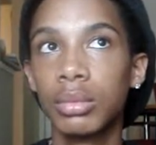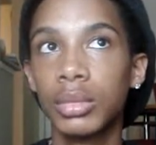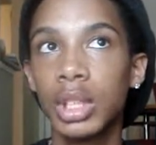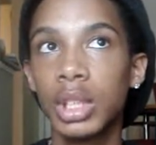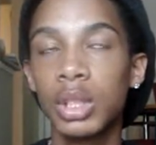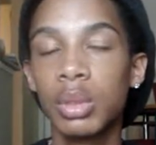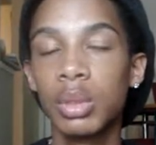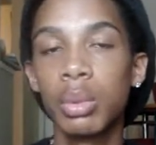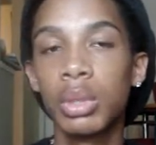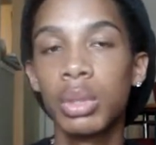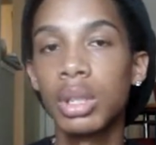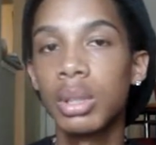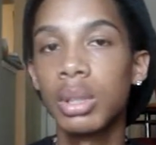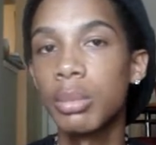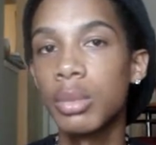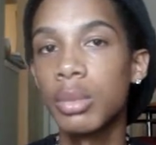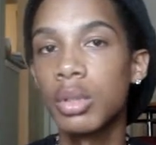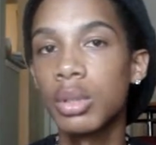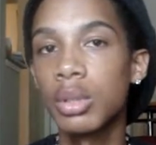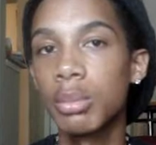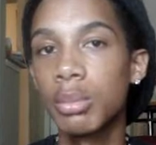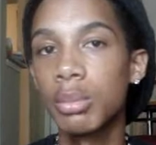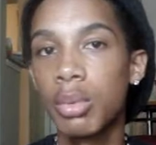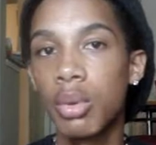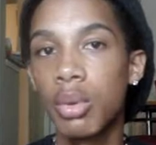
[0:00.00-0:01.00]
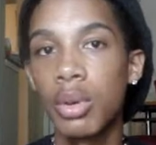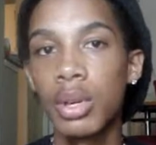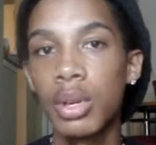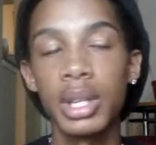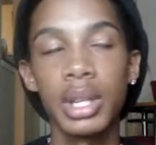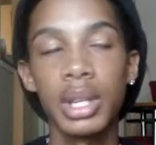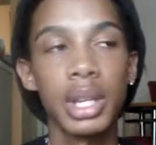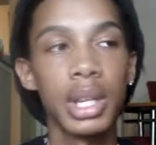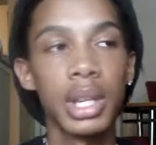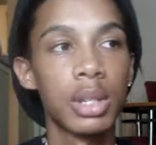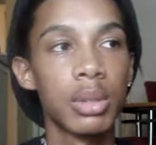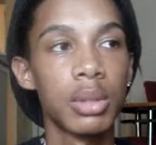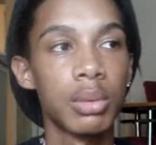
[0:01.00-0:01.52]
it's one of the most important
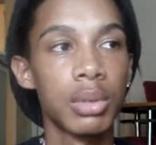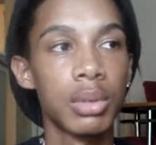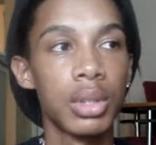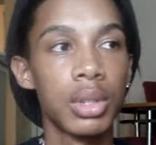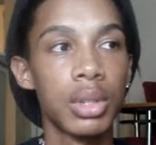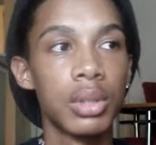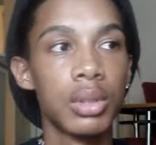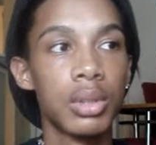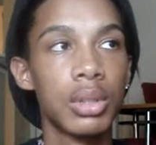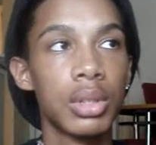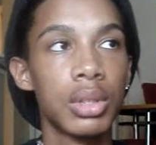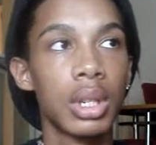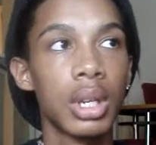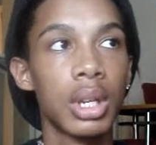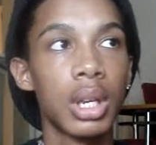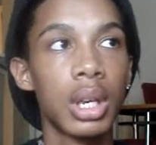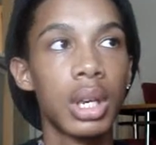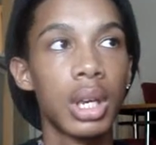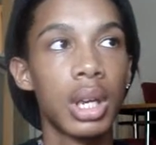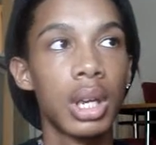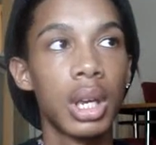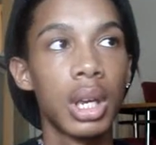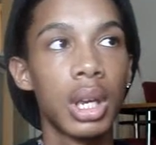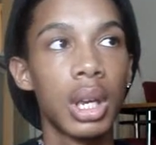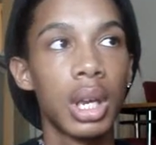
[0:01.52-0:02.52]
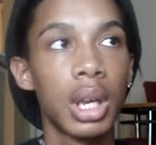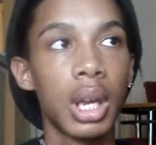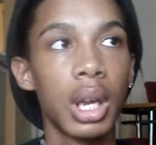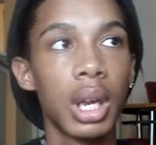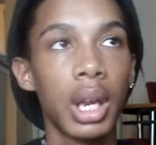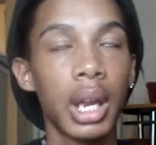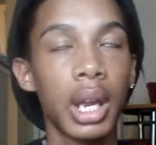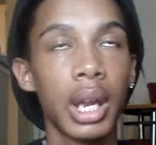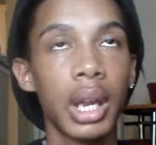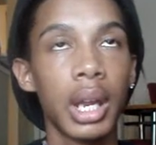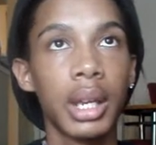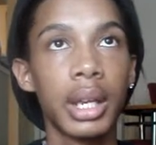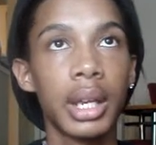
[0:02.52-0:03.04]
things we use.
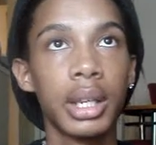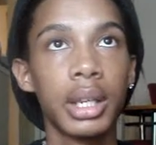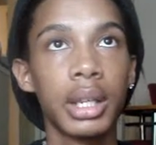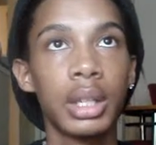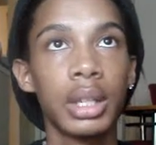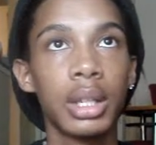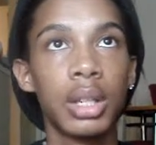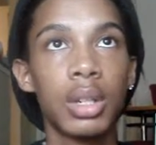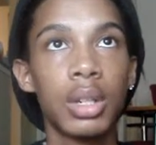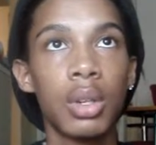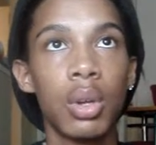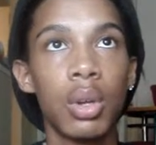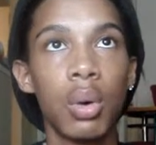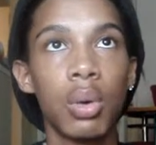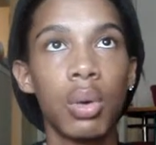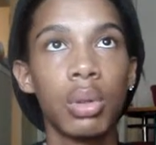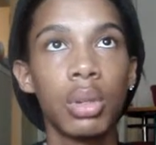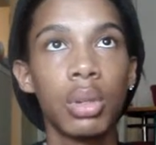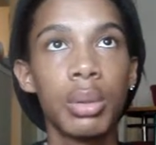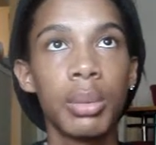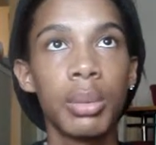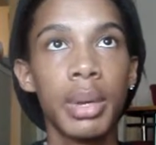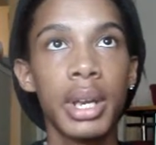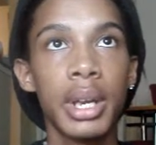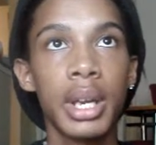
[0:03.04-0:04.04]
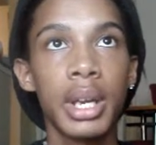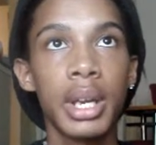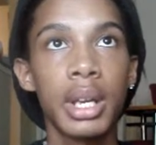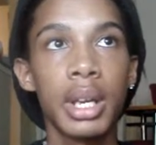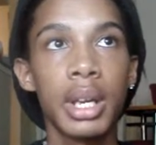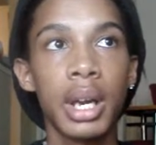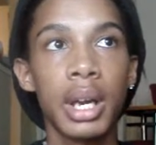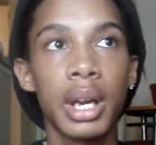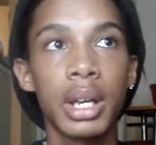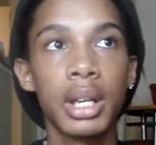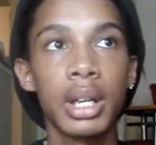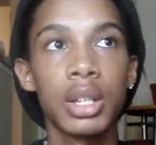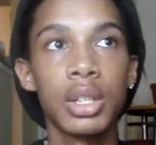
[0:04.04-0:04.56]
And the only way
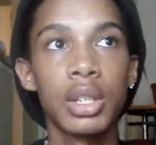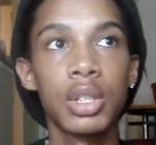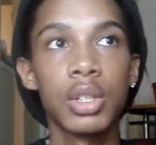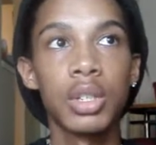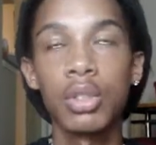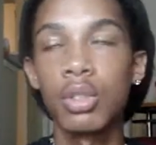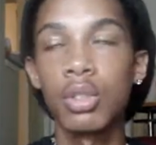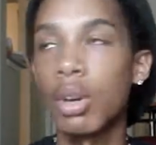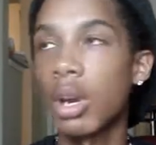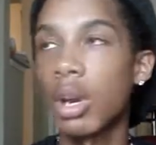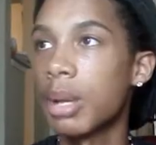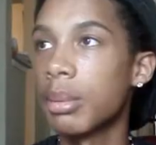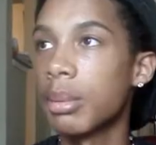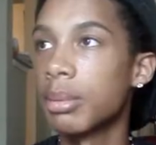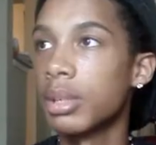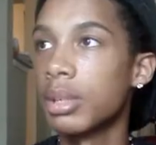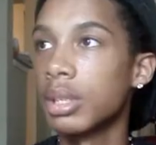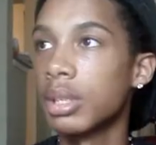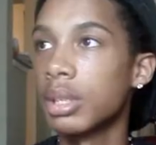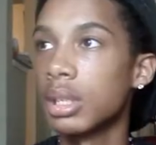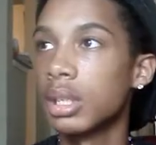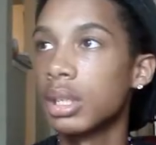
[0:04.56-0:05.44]
I can describe it